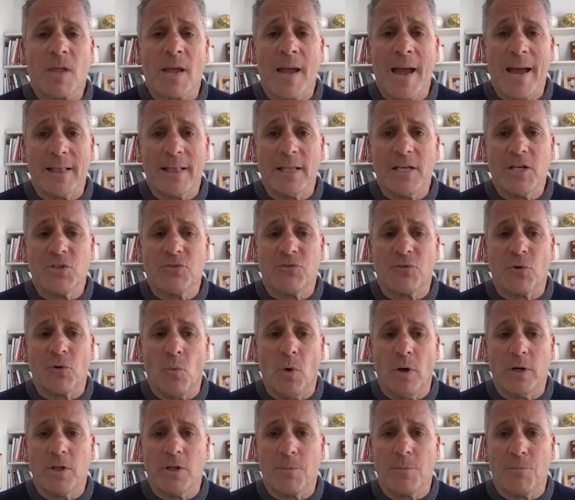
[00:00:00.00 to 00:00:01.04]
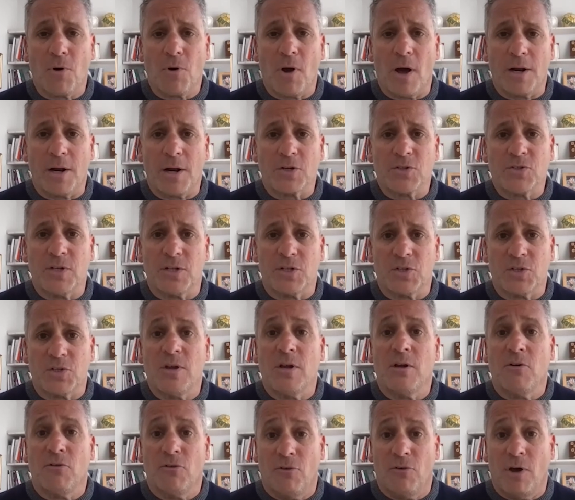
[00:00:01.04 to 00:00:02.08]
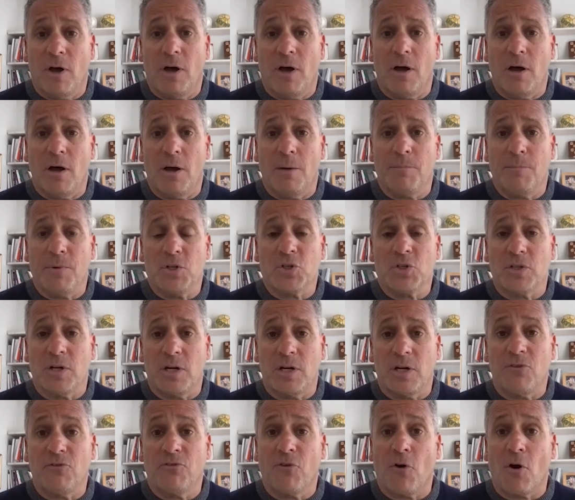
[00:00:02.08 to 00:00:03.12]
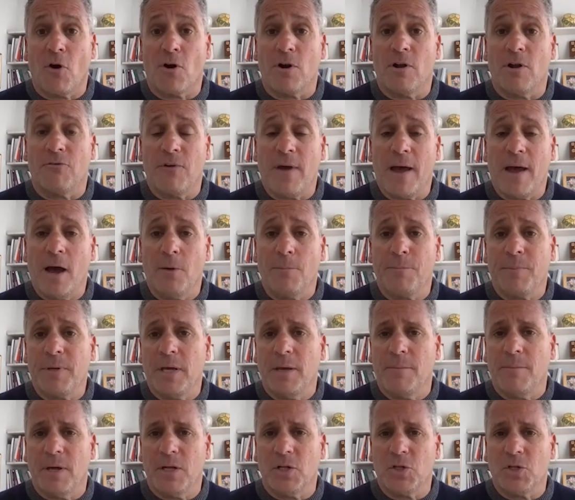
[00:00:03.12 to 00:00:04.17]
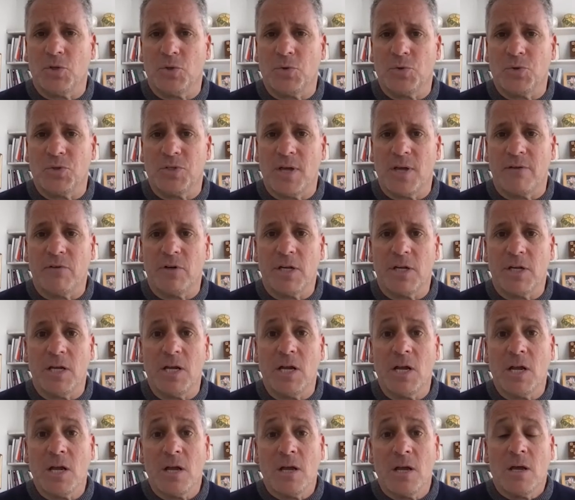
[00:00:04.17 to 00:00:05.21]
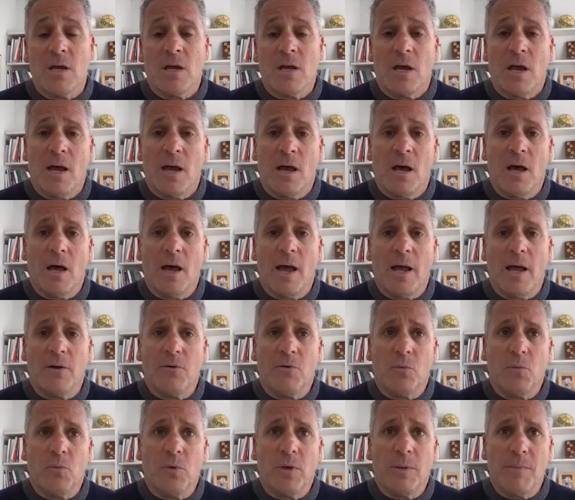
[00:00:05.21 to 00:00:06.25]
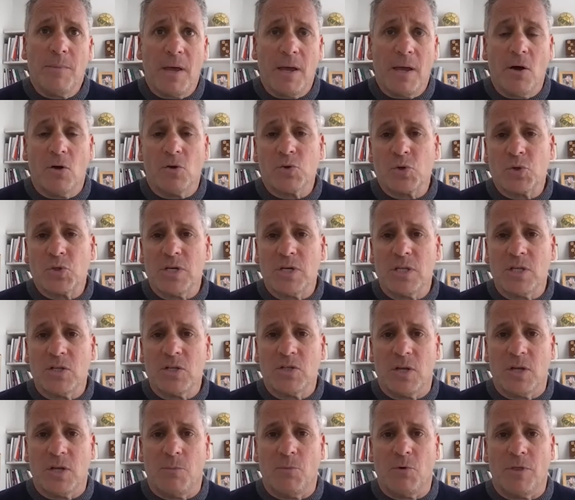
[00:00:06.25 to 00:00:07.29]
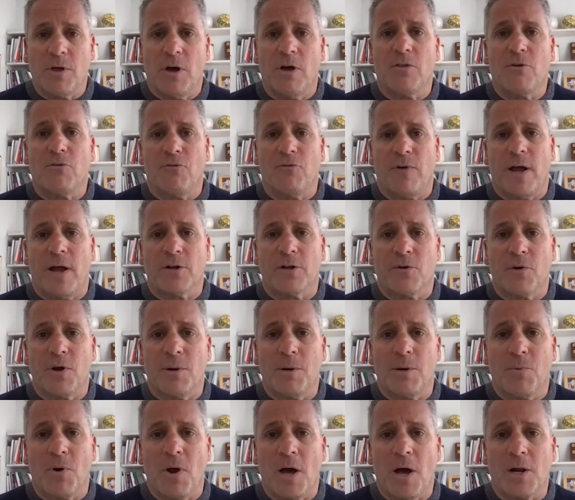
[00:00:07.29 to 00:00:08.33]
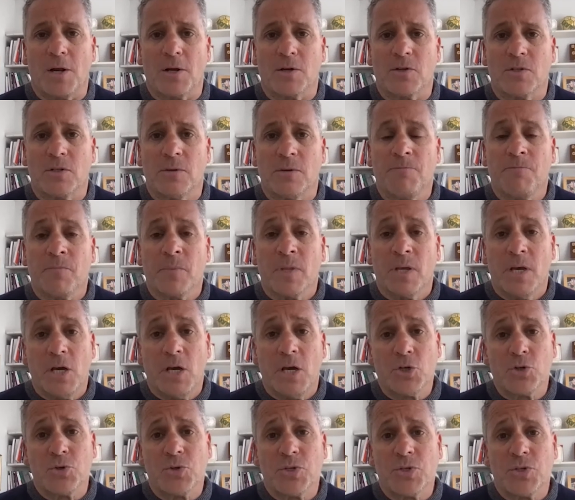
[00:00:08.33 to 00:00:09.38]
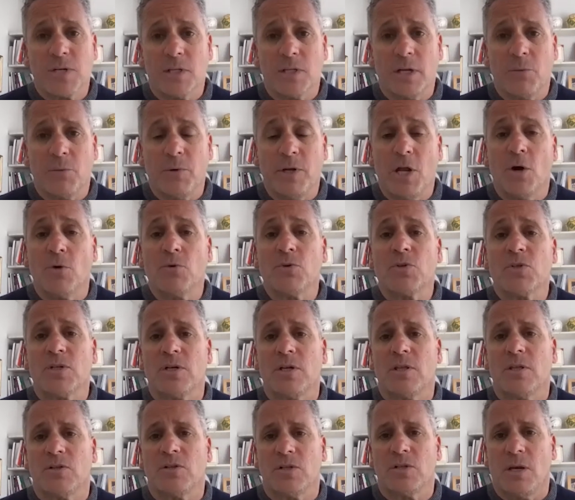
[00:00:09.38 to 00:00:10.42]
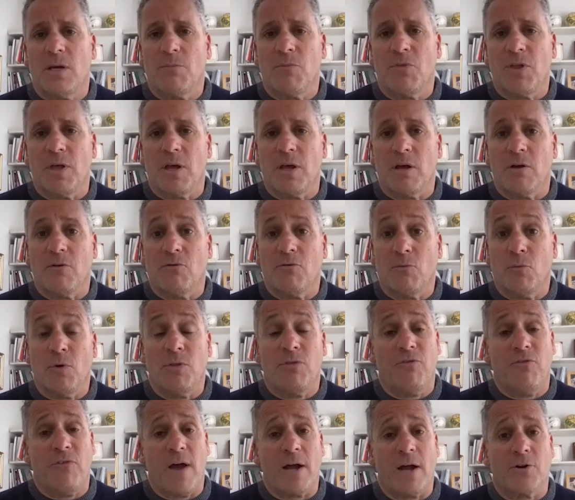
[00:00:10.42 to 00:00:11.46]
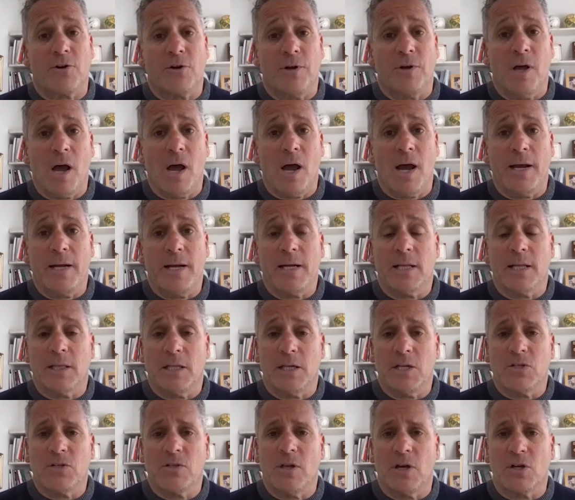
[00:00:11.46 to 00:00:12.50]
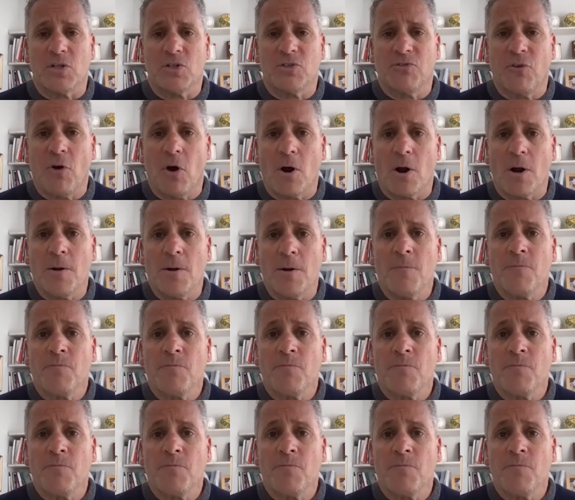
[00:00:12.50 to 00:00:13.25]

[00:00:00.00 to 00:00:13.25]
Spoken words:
at least for one of the products that's been studied far out, BMN 270, and we may also see the same with other Factor VIII products. Interestingly, we don't see the same thing with Factor IX, at least thus far.